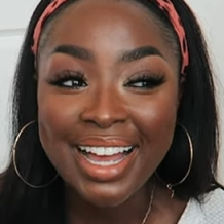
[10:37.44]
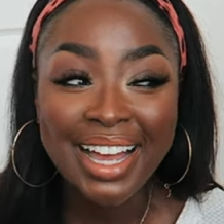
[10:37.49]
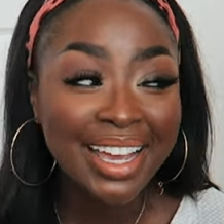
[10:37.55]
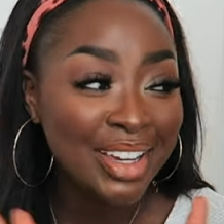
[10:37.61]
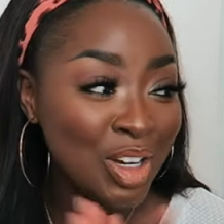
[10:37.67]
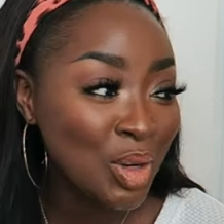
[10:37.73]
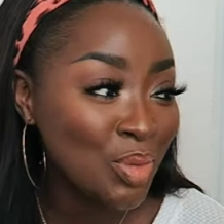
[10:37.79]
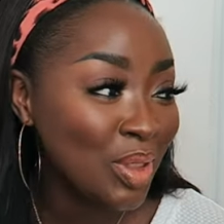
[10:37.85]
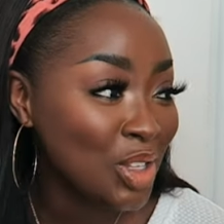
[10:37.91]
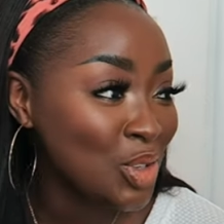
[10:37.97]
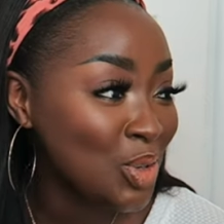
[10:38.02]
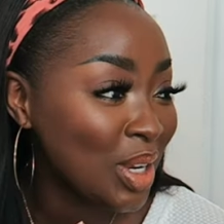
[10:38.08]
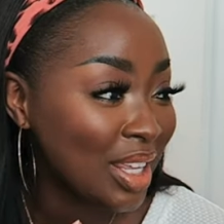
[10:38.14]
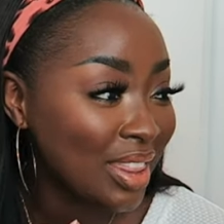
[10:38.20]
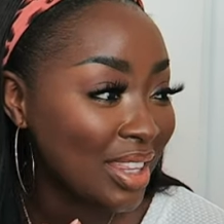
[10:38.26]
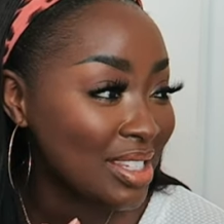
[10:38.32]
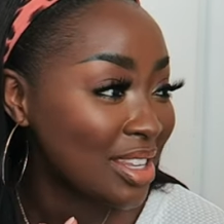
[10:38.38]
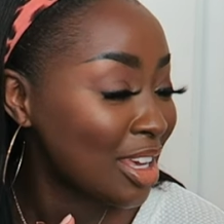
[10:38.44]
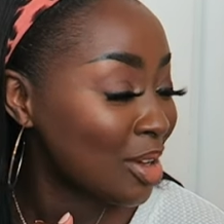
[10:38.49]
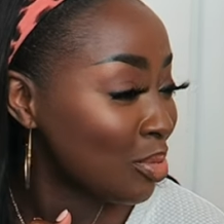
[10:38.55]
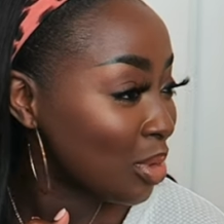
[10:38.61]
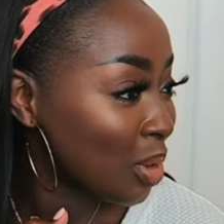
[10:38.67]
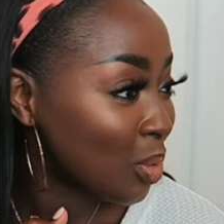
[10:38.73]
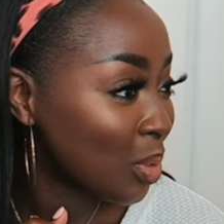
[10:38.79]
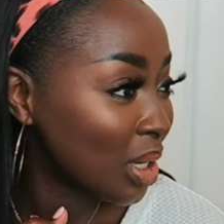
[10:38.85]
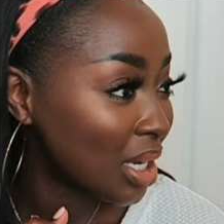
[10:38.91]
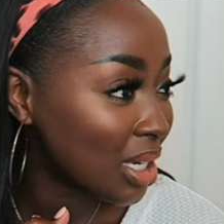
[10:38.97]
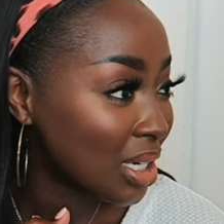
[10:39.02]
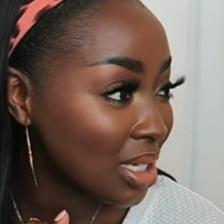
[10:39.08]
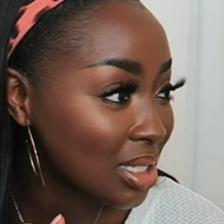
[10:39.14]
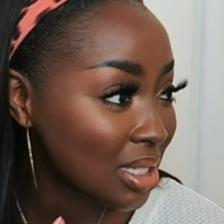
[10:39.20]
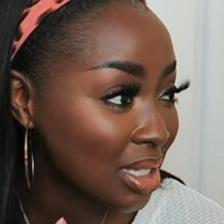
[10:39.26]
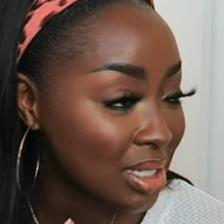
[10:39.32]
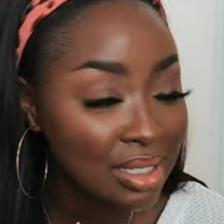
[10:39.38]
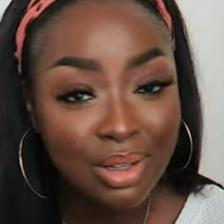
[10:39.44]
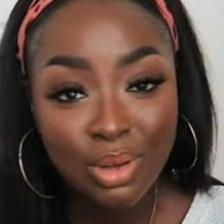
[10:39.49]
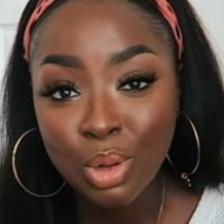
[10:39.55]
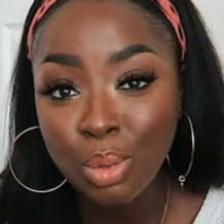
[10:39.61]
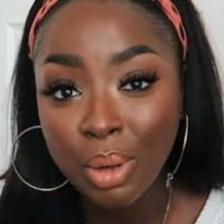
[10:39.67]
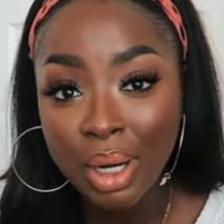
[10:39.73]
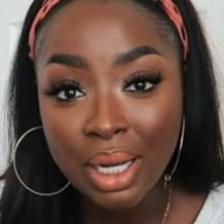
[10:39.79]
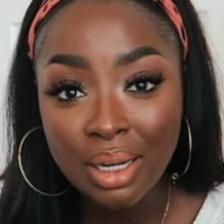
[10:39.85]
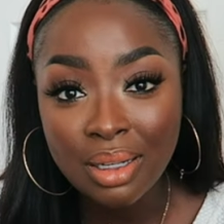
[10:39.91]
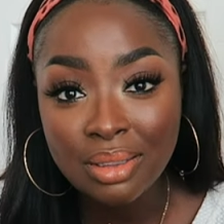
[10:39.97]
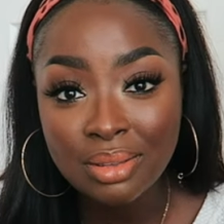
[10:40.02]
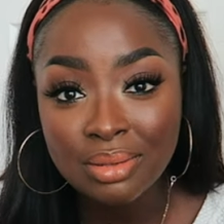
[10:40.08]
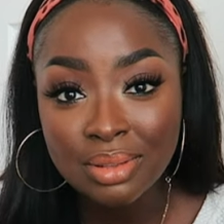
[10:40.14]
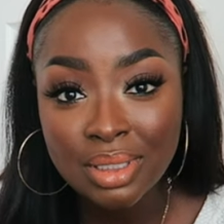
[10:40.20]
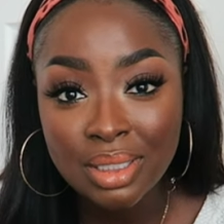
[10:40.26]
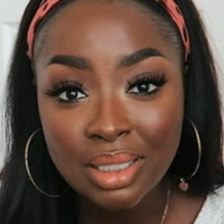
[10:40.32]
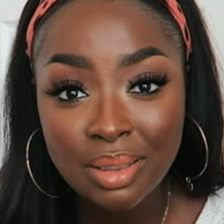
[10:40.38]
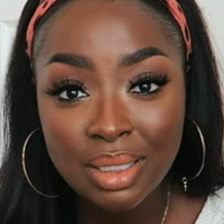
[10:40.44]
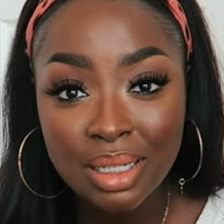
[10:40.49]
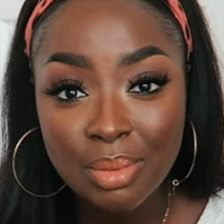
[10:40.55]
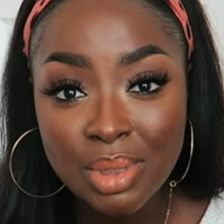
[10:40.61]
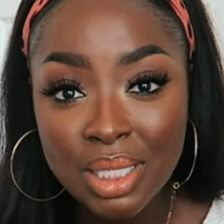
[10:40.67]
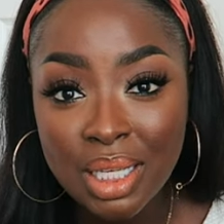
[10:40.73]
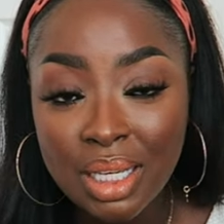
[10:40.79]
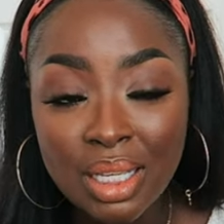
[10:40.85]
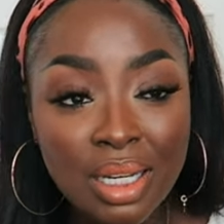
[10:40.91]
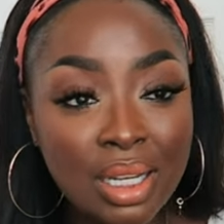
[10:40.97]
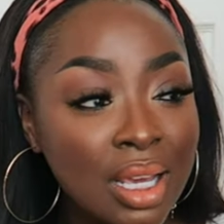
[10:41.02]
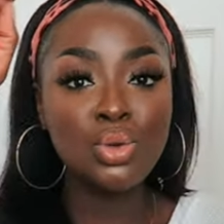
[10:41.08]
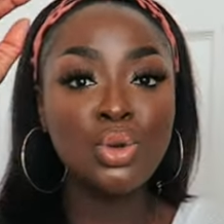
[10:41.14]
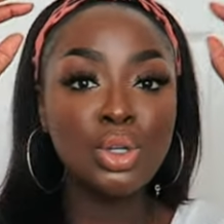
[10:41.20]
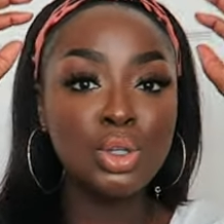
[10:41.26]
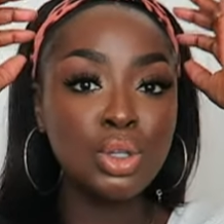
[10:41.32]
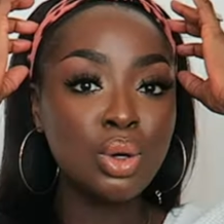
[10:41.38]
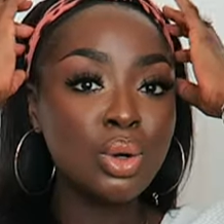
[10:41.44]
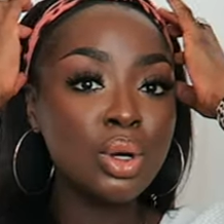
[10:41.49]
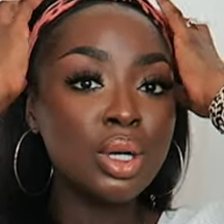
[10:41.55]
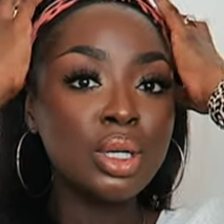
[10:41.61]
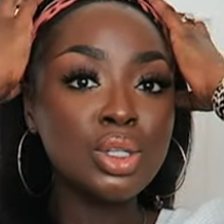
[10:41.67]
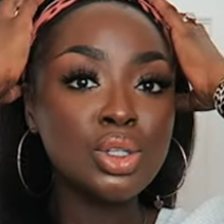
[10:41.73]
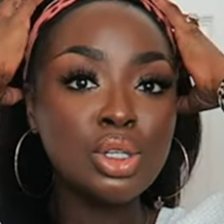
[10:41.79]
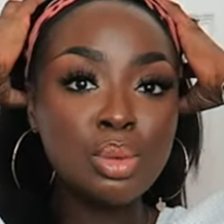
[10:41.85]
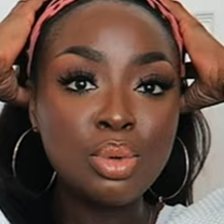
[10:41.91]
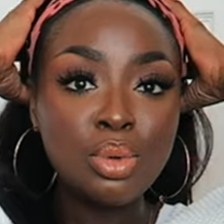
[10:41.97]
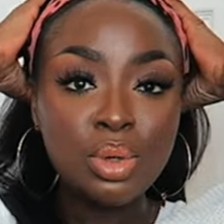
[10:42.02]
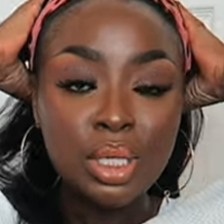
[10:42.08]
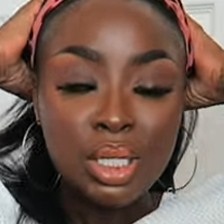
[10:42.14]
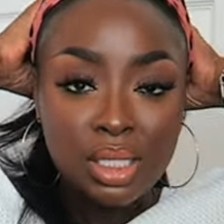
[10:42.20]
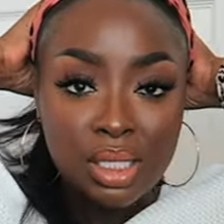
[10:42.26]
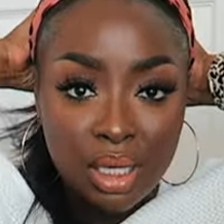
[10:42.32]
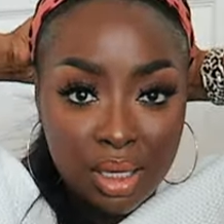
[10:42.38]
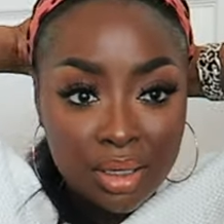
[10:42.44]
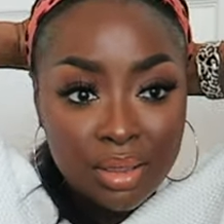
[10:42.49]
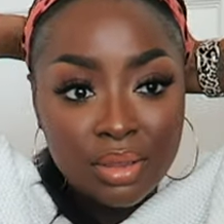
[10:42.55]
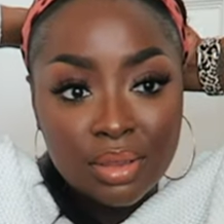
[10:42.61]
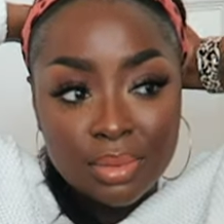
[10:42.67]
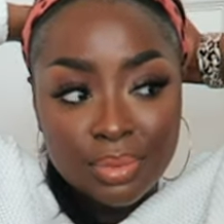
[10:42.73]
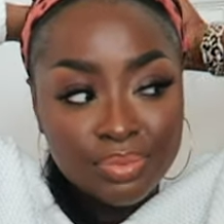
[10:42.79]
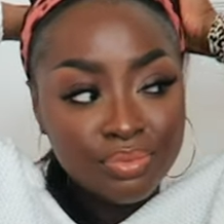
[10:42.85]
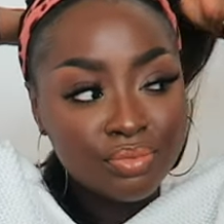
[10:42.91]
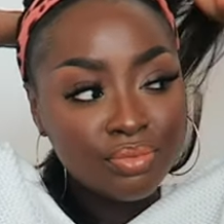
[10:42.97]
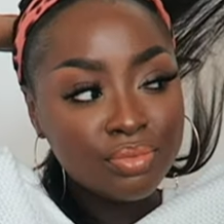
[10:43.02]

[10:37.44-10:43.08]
I hope that you get this headband wig because it's a no-brainer. You know what I'm saying? You could throw her into a ponytail.